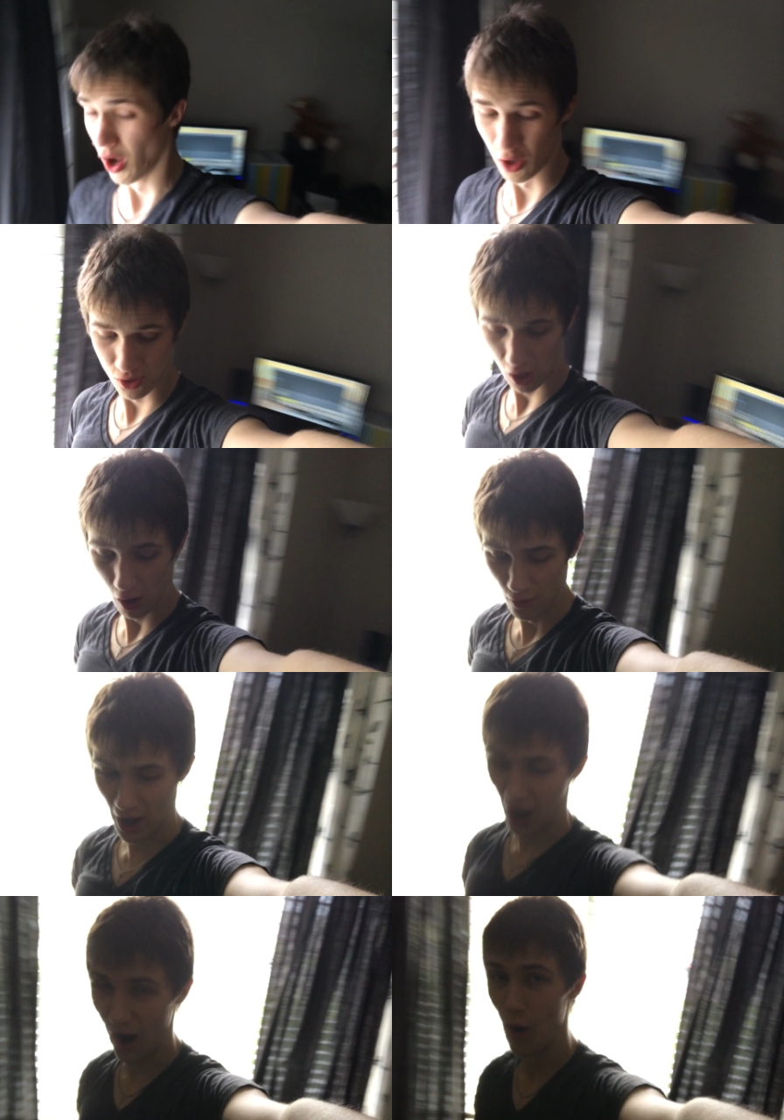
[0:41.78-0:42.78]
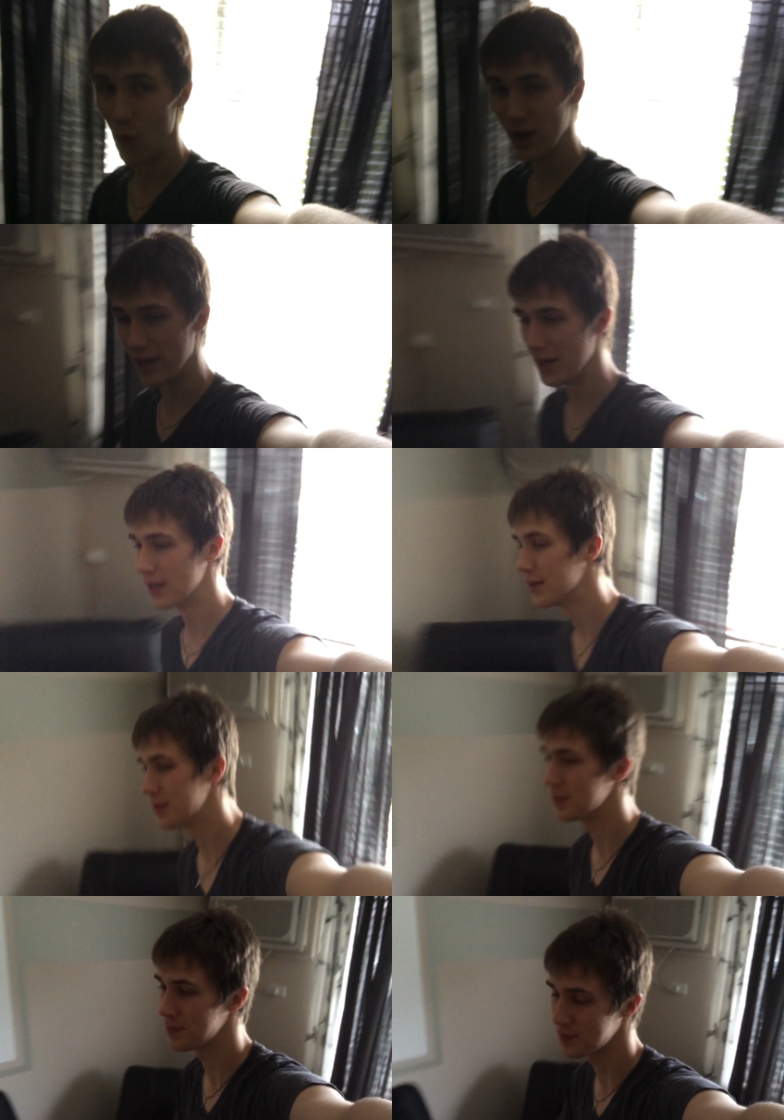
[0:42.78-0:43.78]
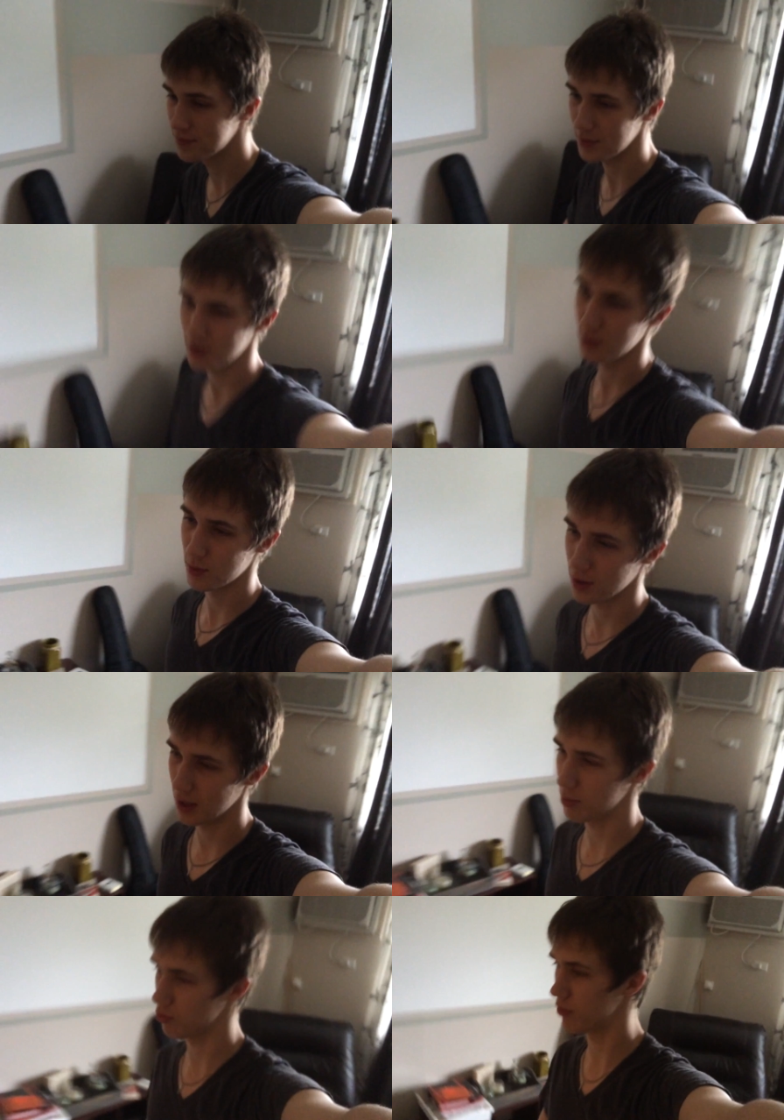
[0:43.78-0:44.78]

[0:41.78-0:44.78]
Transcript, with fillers: So, yeah, we were up